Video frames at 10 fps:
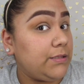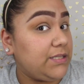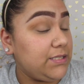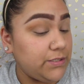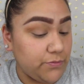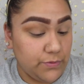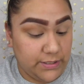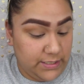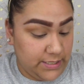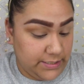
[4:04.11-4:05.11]
this is a
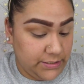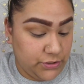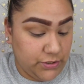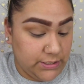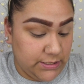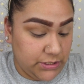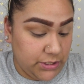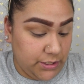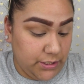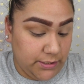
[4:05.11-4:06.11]
really nice
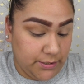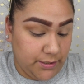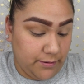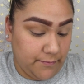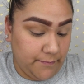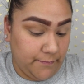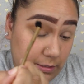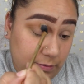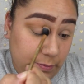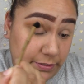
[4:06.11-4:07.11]
transition color.
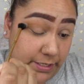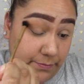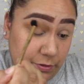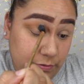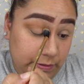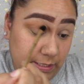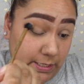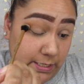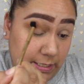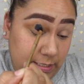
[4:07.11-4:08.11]
And the brush I'm
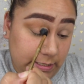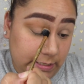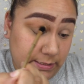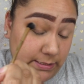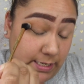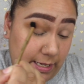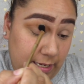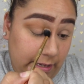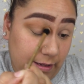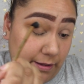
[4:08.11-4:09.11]
using is
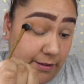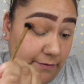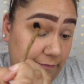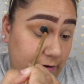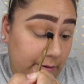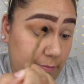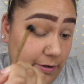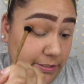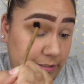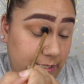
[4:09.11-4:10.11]
a fair
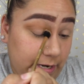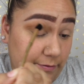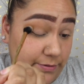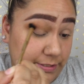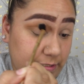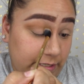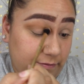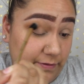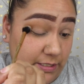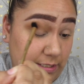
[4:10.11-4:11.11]
brush that I
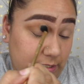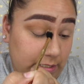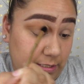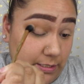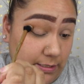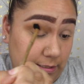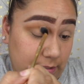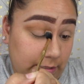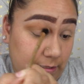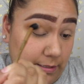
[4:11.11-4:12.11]
received in
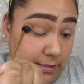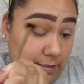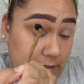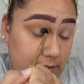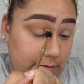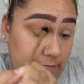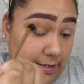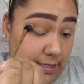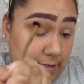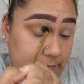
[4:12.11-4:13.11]

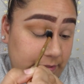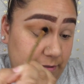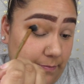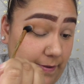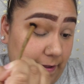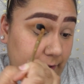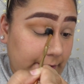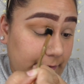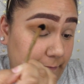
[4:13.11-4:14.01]
my Ipsy bag.